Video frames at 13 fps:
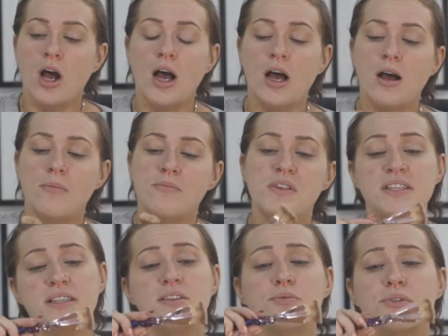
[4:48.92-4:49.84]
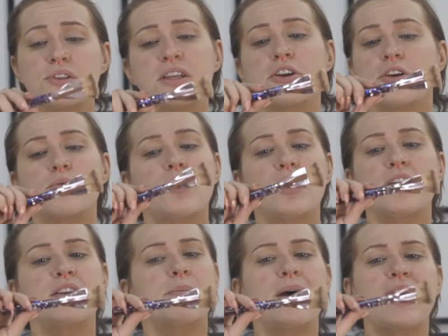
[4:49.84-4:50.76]
Um, this is a really good
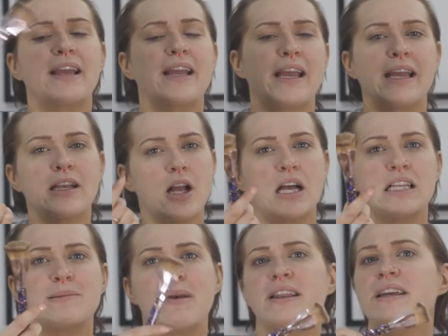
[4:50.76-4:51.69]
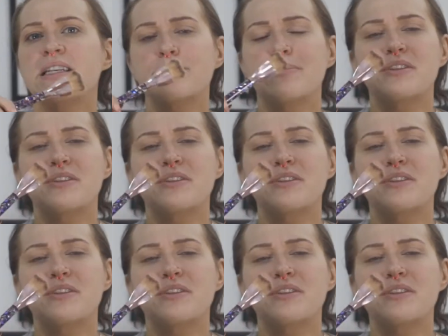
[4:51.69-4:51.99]
one by It Cosmetics,